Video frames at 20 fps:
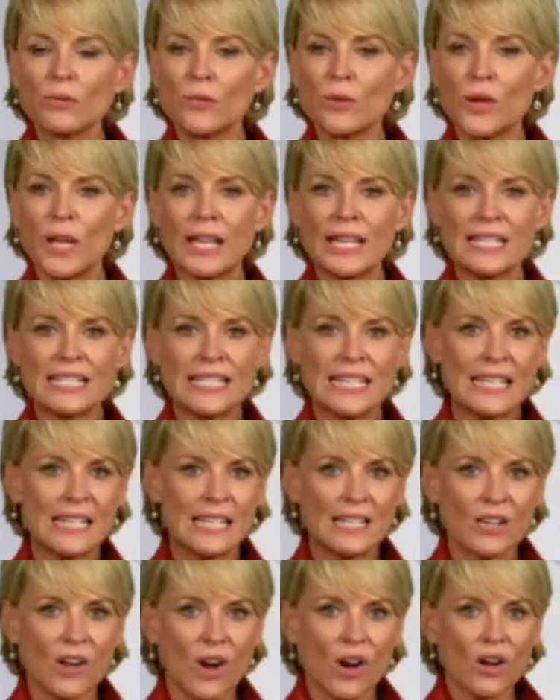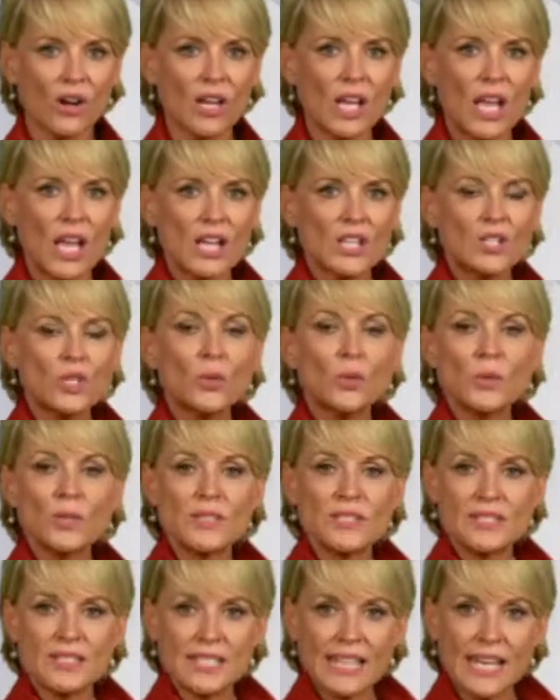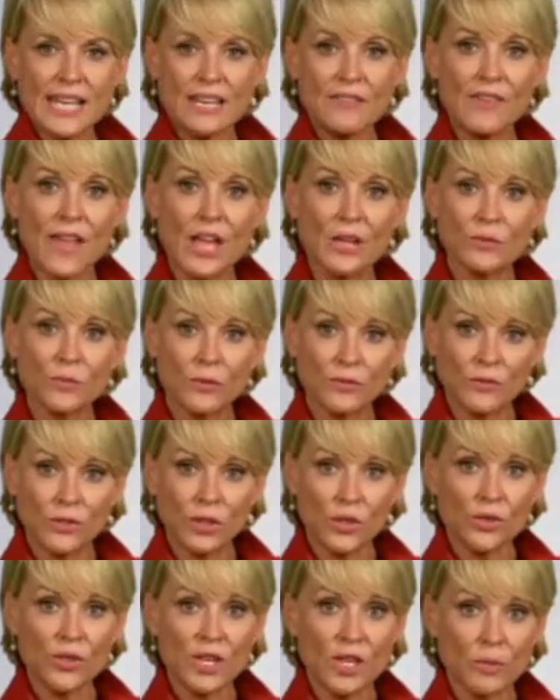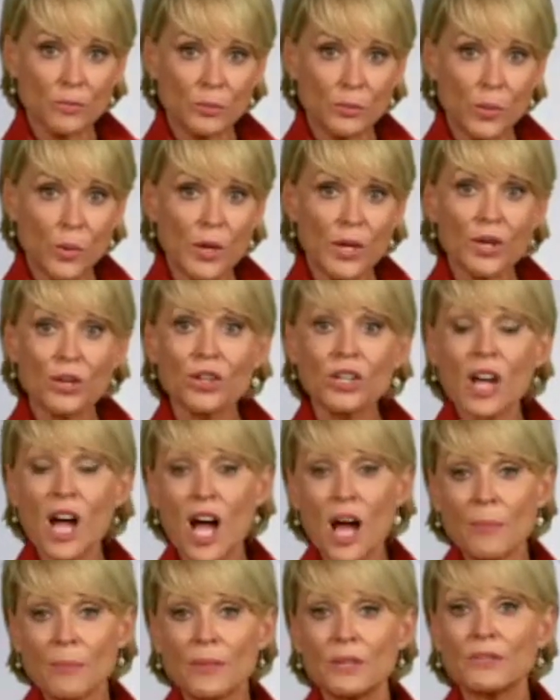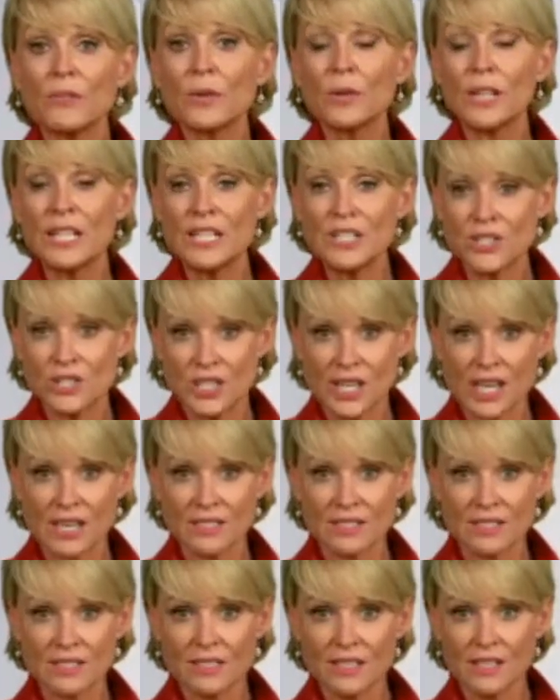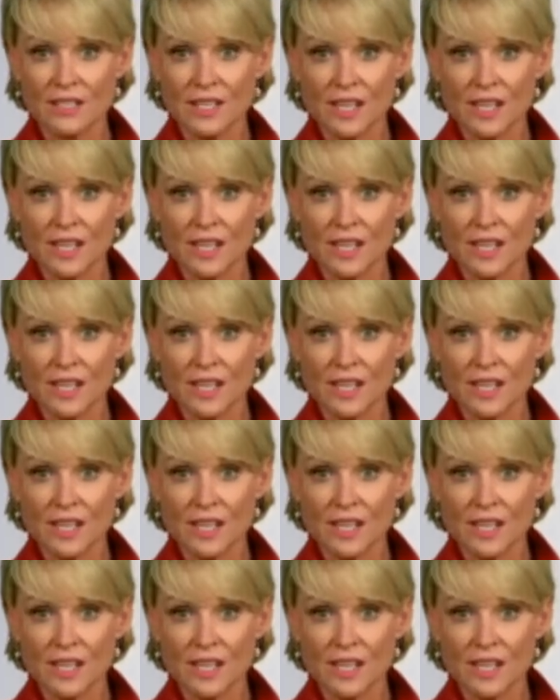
for any DER to receive and review the employer copy for each test,